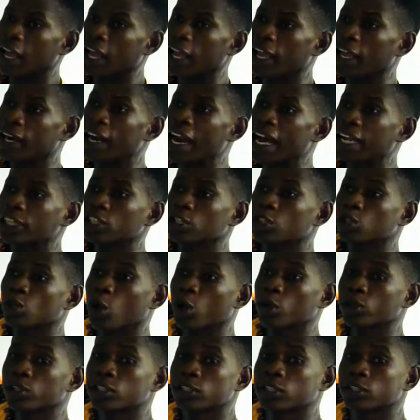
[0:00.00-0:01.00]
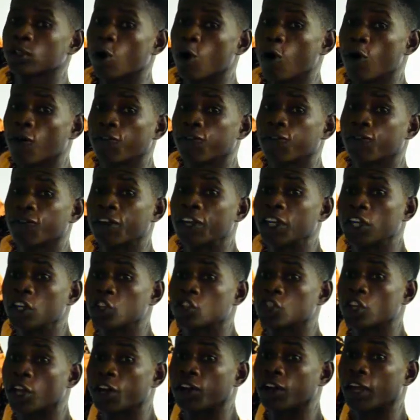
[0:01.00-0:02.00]
a large source of
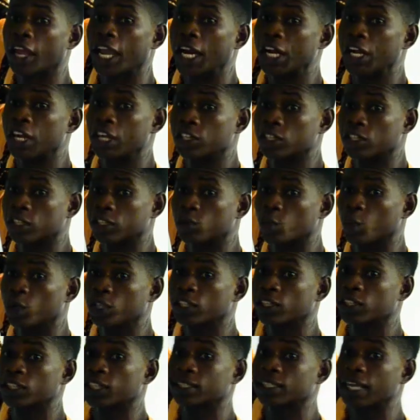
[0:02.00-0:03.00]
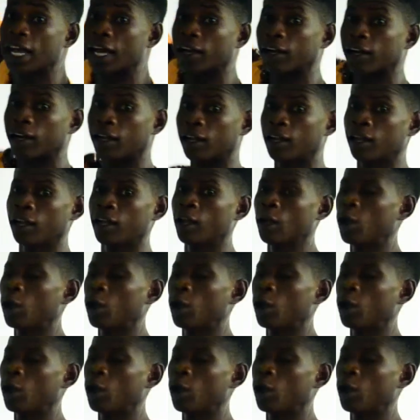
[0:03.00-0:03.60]
heat and energy, which is the sun.